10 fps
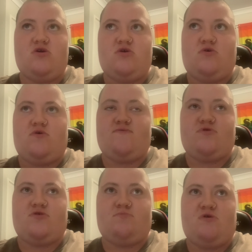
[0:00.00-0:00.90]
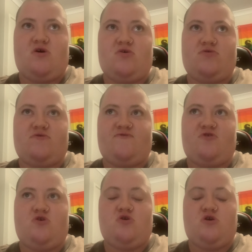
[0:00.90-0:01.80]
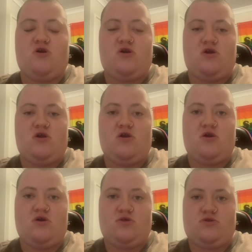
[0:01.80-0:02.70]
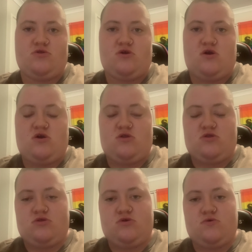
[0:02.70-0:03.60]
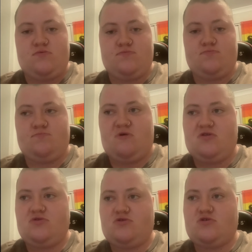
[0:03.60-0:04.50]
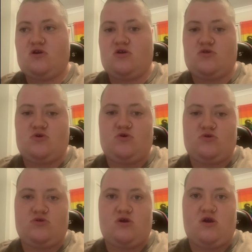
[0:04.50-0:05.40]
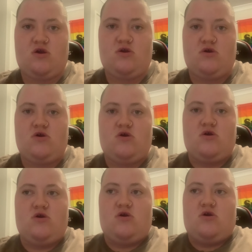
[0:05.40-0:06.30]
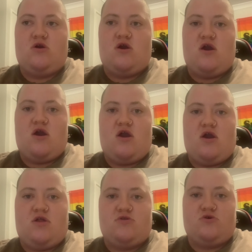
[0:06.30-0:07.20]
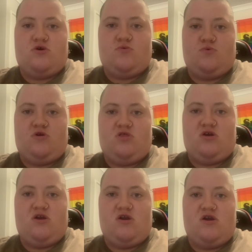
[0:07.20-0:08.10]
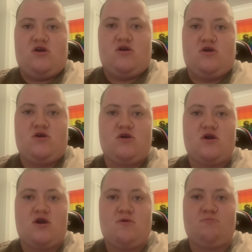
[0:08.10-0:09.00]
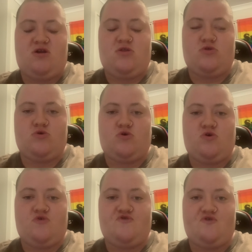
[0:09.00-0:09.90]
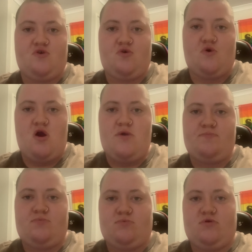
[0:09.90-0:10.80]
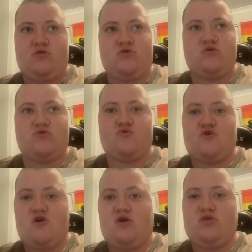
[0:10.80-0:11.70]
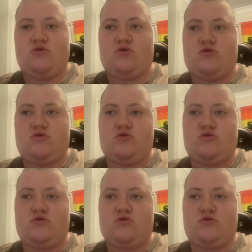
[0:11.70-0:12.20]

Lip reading: over the past few years and months, I guess you could say, and I really am into true crime stories and